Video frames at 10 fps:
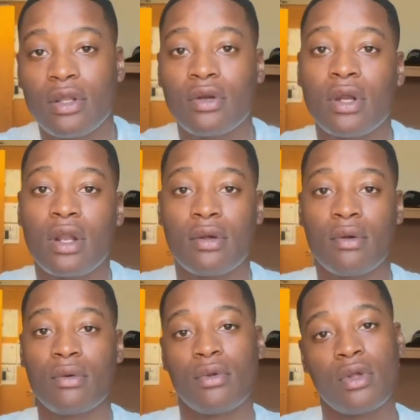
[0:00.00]
Learn how
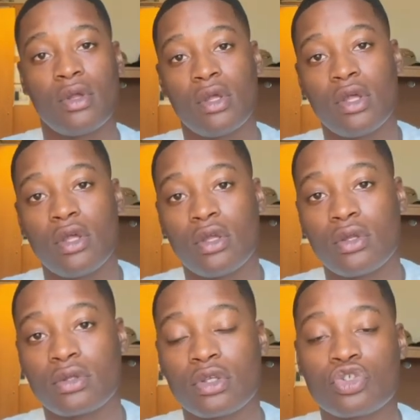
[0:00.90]
to
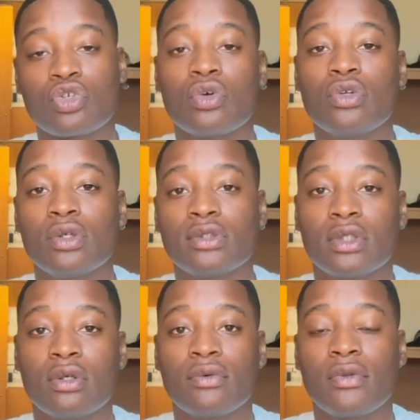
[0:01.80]
control
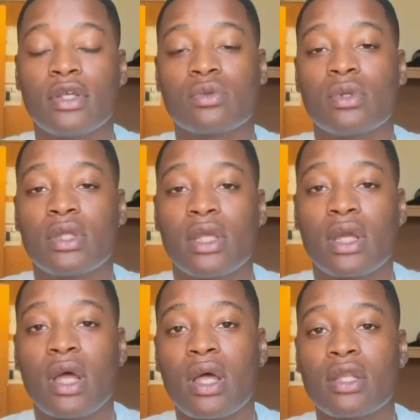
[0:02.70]
yourself. That's one thing
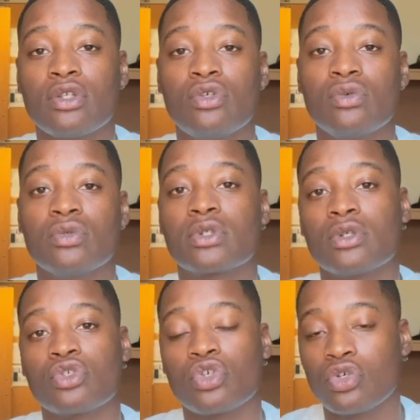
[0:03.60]
I had to do, is
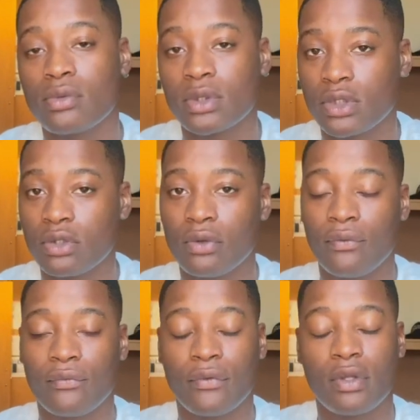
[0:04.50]
control
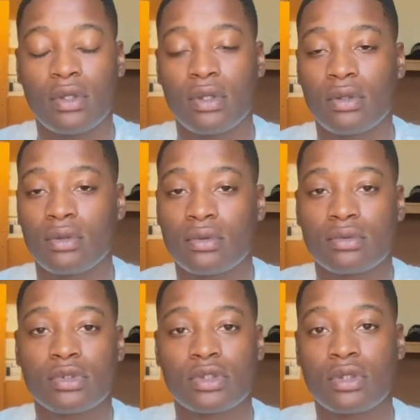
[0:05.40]
myself and
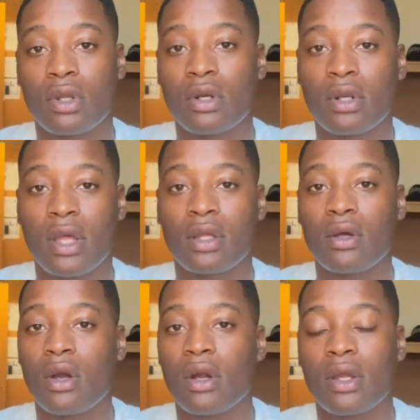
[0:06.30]
just learn like,
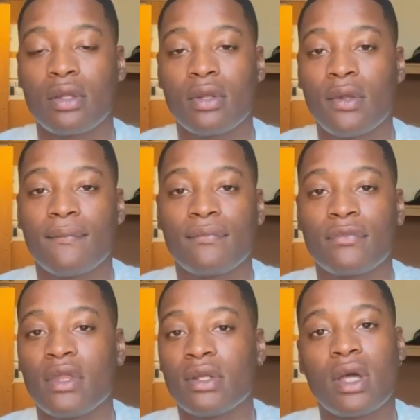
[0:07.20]
all right,
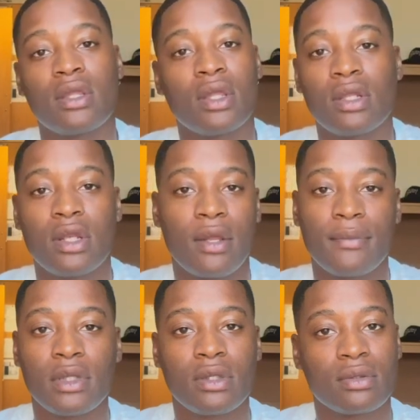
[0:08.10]
they not yelling at
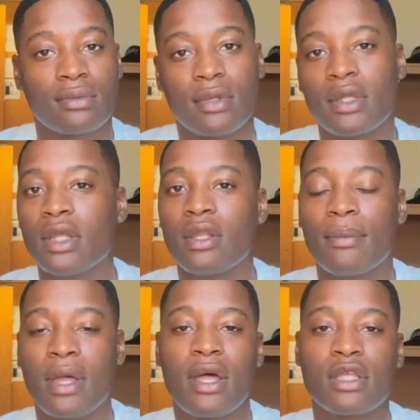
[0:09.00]
me, they yelling
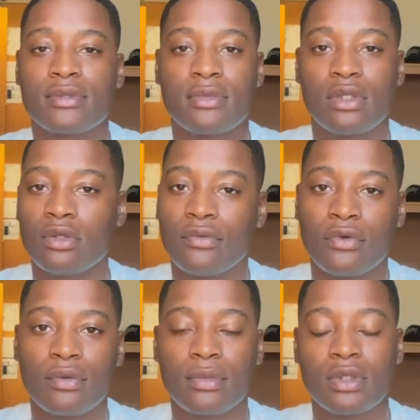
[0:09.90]
past me, you
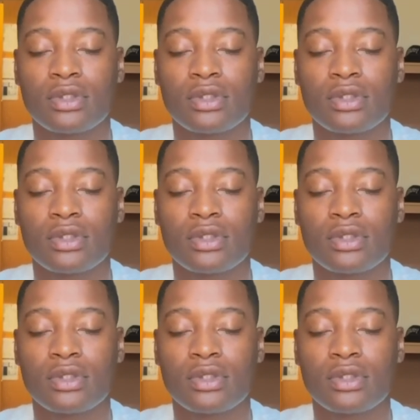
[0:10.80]
feel me?